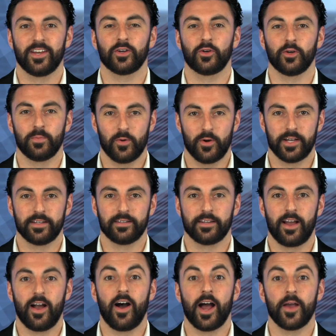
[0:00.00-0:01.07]
Good morning.
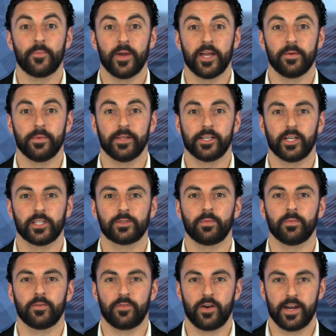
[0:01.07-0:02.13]
I'm Peter Milios from
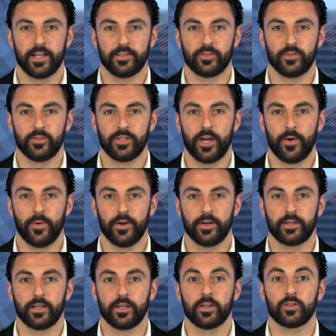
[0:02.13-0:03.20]
the Finance News
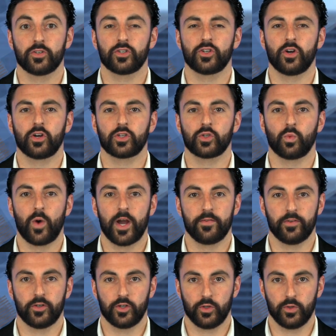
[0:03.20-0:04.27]
Network. Stocks
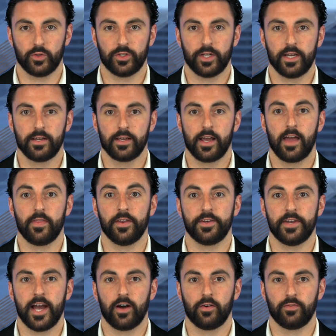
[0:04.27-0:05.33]
wavered Tuesday and the
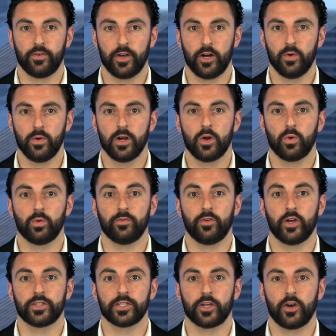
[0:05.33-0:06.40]
Dow fell,
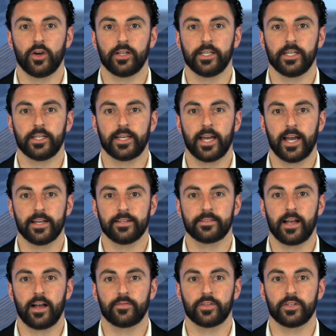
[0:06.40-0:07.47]
reversing earlier gains
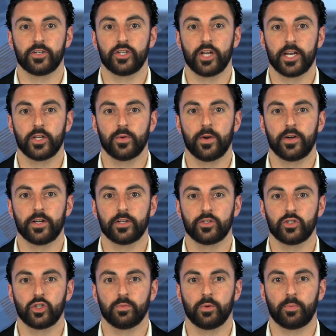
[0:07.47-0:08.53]
after the January
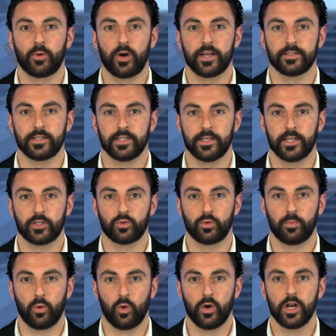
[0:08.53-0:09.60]
Consumer Price Index
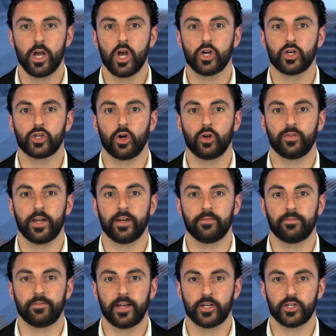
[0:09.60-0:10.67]
report showed that
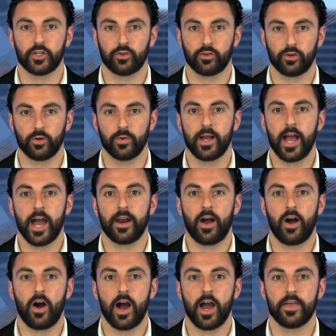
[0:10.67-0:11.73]
inflation grew at a
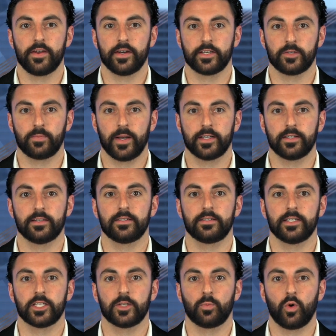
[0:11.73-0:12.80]
higher than expected
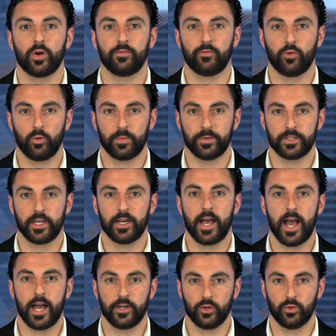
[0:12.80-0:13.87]
6.4%
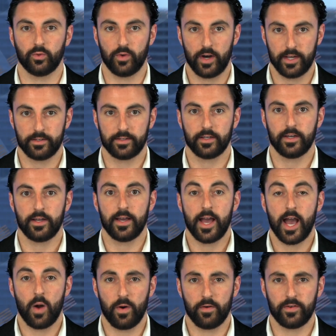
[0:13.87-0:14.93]
annual rate.
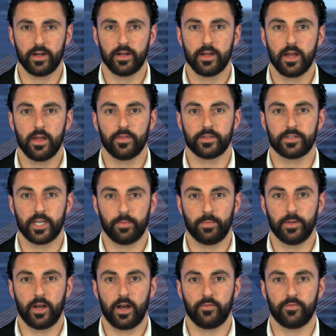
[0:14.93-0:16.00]
However, the
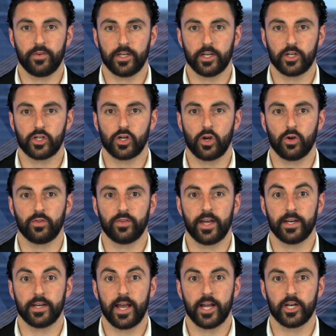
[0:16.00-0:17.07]
CPI figure showed that
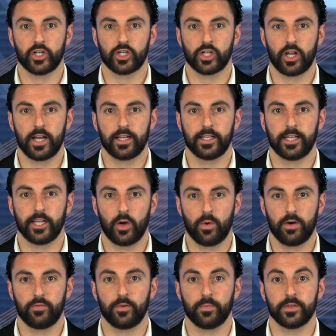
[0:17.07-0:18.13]
it edged slightly lower
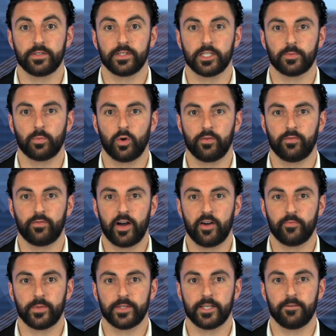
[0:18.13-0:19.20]
from the
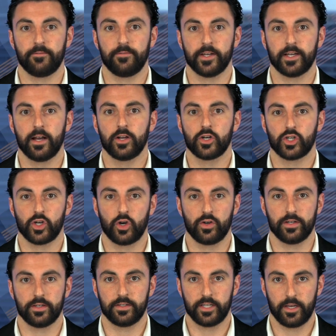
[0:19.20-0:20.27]
6.5% figure shown
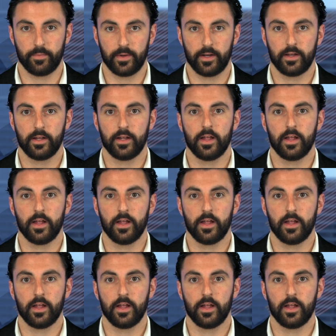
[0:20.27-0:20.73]
in December.